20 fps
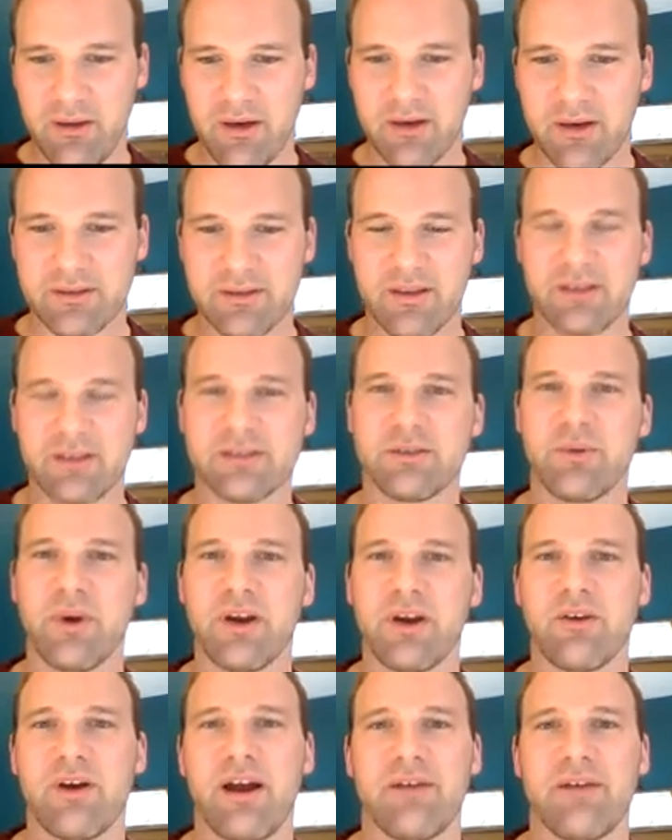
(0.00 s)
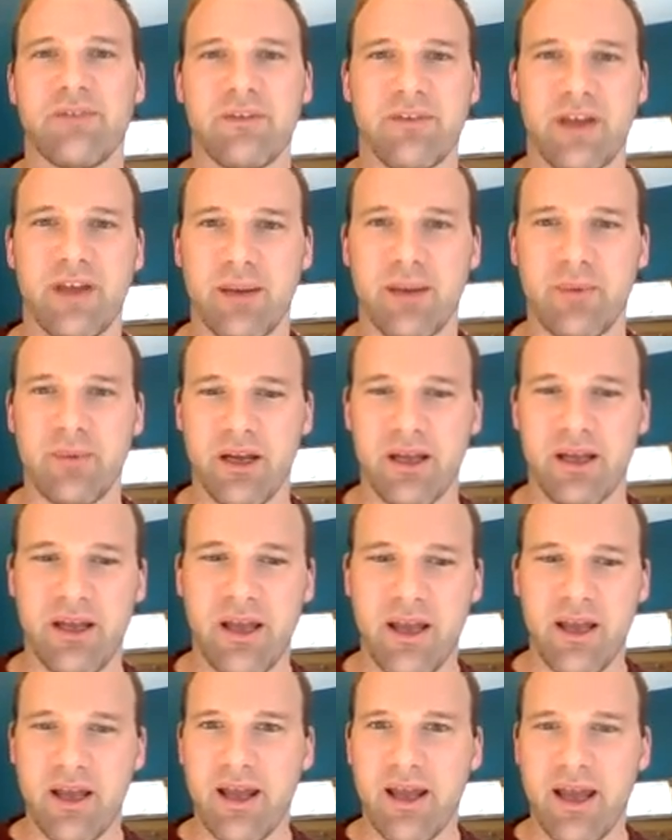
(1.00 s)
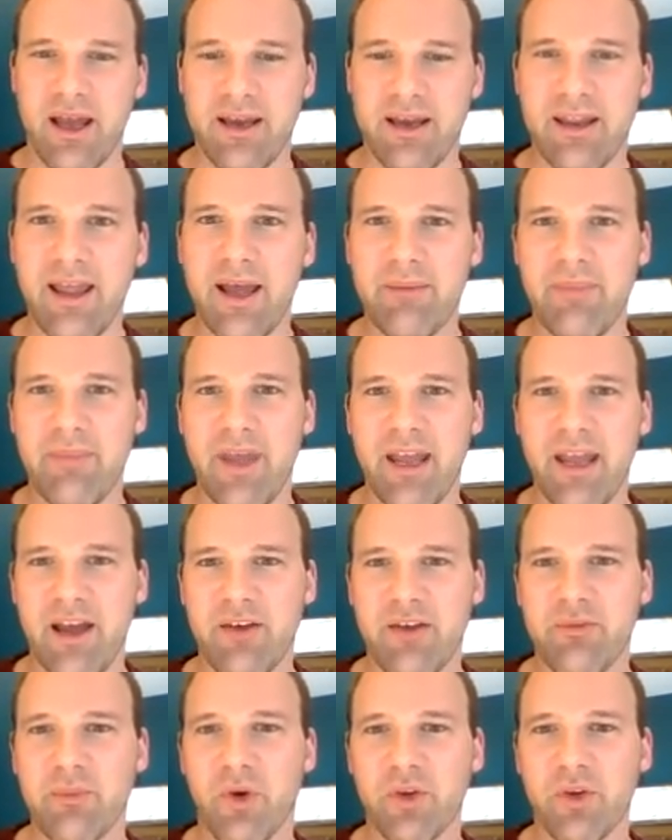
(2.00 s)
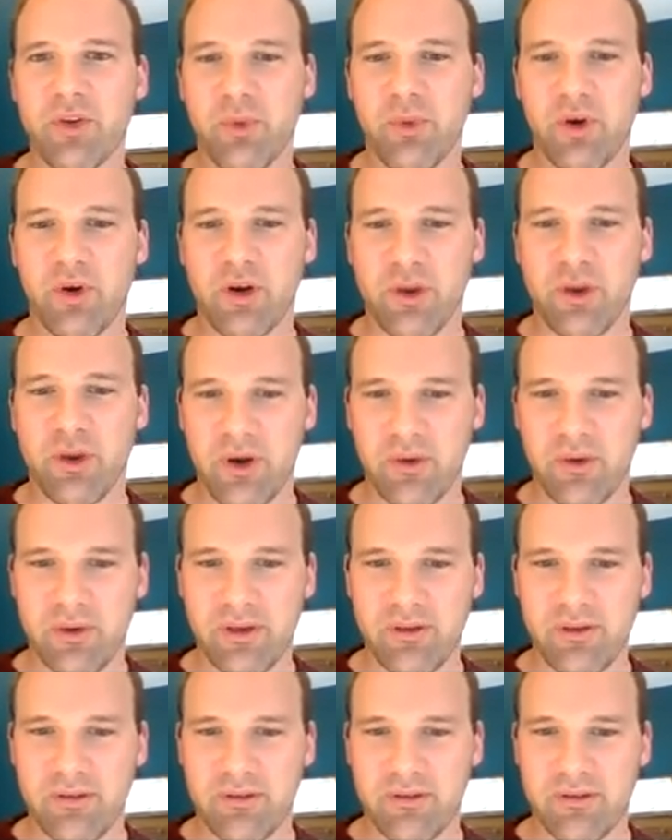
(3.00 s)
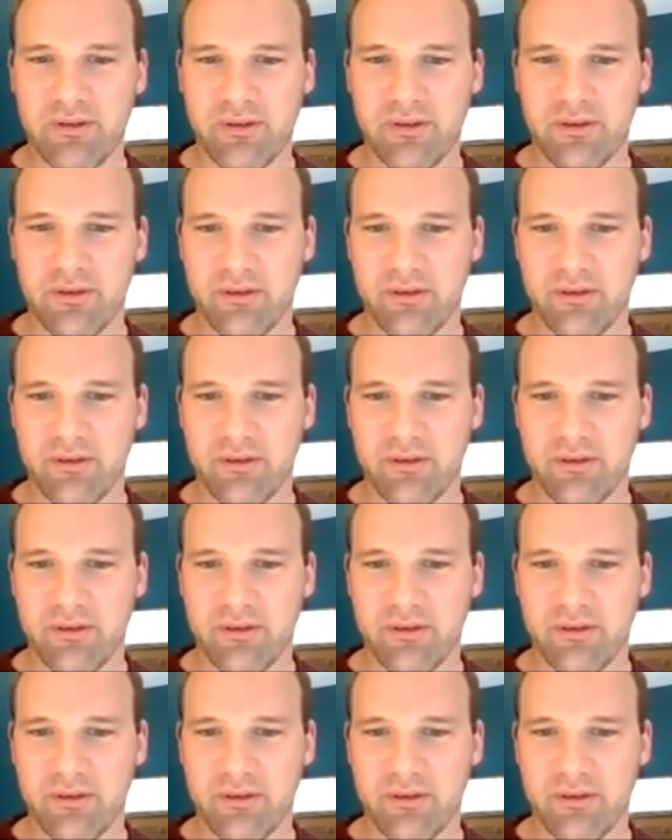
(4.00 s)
or the square graph of gamma, and that may have multiple components.